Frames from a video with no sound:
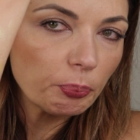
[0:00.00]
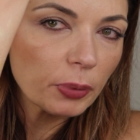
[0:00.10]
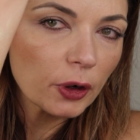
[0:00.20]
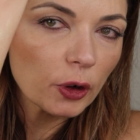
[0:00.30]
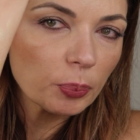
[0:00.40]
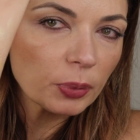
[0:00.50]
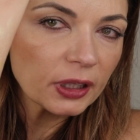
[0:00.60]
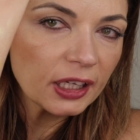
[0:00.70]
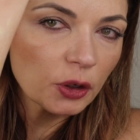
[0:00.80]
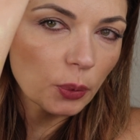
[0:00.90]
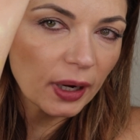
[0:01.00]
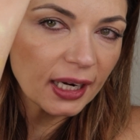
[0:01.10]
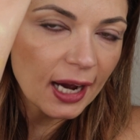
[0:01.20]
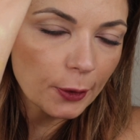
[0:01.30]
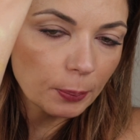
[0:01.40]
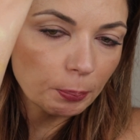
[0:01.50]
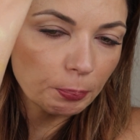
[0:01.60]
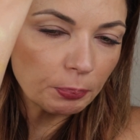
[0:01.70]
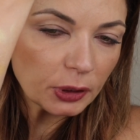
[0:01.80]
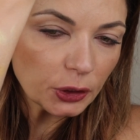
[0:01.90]
purpley grayed out
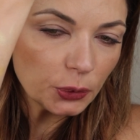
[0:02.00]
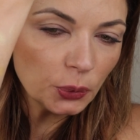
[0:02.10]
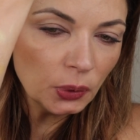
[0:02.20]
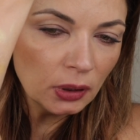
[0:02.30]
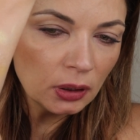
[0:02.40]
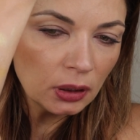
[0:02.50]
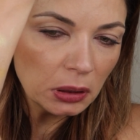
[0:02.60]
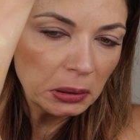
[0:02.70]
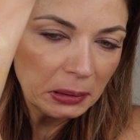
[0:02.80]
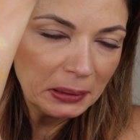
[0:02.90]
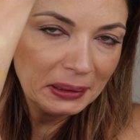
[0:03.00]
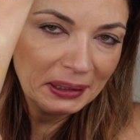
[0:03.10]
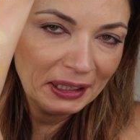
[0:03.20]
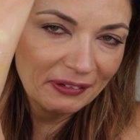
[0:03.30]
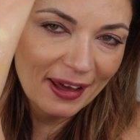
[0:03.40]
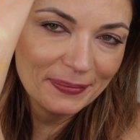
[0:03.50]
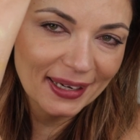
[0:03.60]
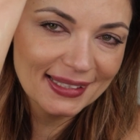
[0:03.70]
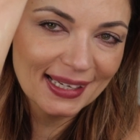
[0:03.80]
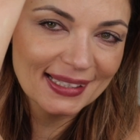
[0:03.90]
blue, if that
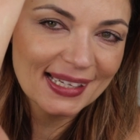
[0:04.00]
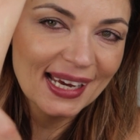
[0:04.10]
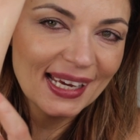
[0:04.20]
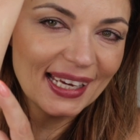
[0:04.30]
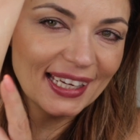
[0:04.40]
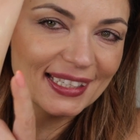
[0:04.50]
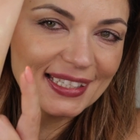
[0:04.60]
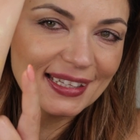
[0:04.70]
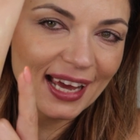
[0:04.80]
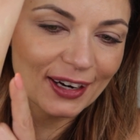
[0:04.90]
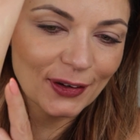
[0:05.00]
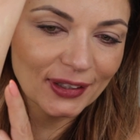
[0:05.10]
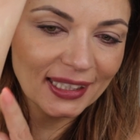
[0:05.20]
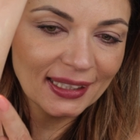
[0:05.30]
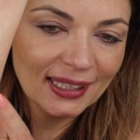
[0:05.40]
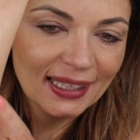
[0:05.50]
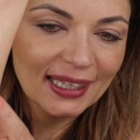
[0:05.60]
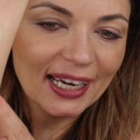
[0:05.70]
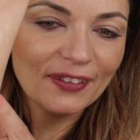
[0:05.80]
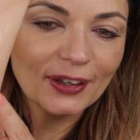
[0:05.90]
makes sense, into that green,
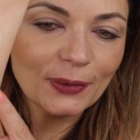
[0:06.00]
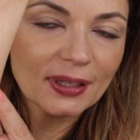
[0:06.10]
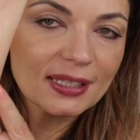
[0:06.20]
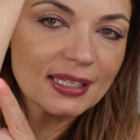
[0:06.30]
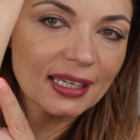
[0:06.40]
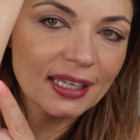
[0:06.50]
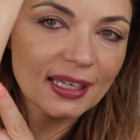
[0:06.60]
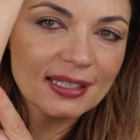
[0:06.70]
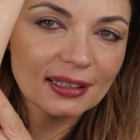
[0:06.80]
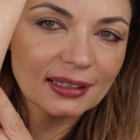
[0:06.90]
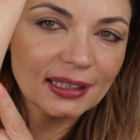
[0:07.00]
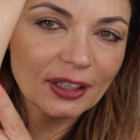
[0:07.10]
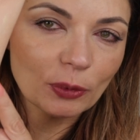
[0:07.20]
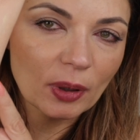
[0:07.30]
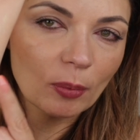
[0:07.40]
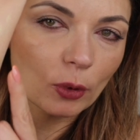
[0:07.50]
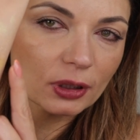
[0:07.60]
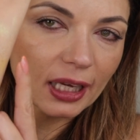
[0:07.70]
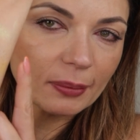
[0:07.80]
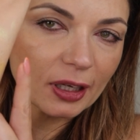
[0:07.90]
and then you can see it, it's a little bit more
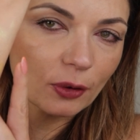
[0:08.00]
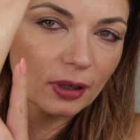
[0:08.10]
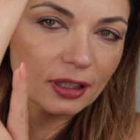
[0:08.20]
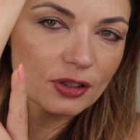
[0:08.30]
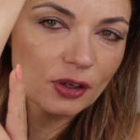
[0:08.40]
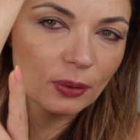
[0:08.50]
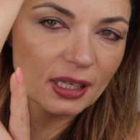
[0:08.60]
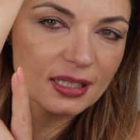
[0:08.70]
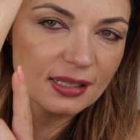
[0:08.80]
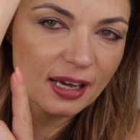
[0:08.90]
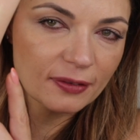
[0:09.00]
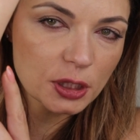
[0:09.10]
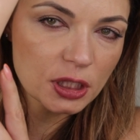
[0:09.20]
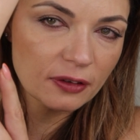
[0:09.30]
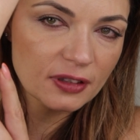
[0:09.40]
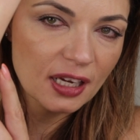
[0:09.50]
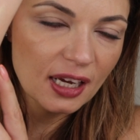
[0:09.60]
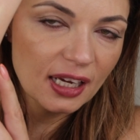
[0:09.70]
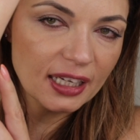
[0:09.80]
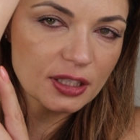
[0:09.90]
limey green. So it does have a shift,
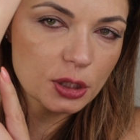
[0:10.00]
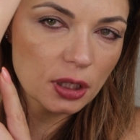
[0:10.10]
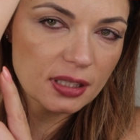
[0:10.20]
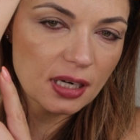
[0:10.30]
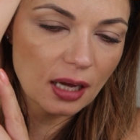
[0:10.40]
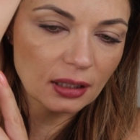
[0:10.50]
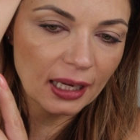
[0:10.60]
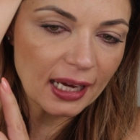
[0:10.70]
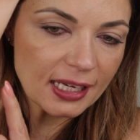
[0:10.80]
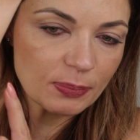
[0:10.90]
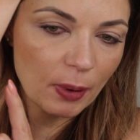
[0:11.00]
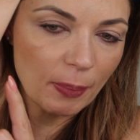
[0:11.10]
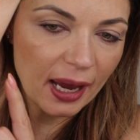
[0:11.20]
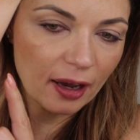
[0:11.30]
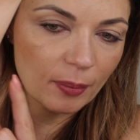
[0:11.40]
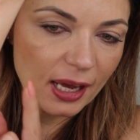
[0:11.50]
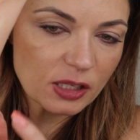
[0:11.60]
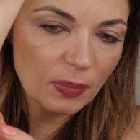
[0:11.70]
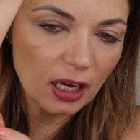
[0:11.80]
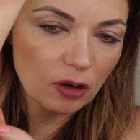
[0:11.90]
it's just not like as ba-bam
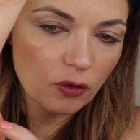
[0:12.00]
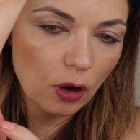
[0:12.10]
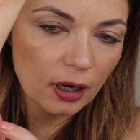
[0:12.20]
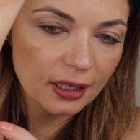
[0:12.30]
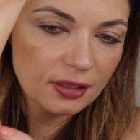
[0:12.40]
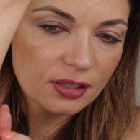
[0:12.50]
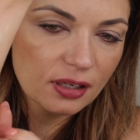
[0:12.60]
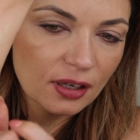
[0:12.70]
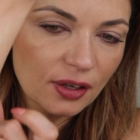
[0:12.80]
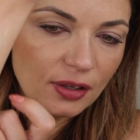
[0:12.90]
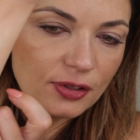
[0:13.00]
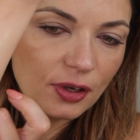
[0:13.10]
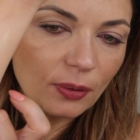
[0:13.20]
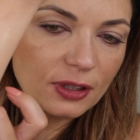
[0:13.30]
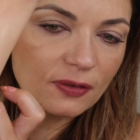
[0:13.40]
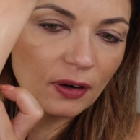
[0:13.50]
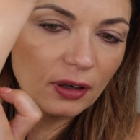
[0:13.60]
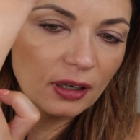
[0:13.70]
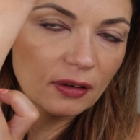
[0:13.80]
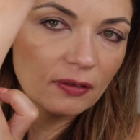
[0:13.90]
as Pink Frog is. So it's
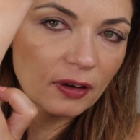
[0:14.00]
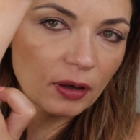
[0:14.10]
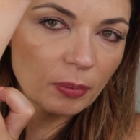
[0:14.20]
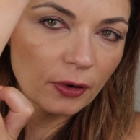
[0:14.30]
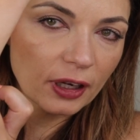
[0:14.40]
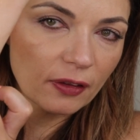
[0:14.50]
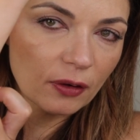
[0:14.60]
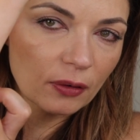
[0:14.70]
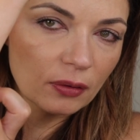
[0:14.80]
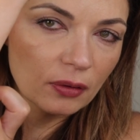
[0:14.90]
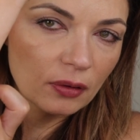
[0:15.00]
very, very pretty though.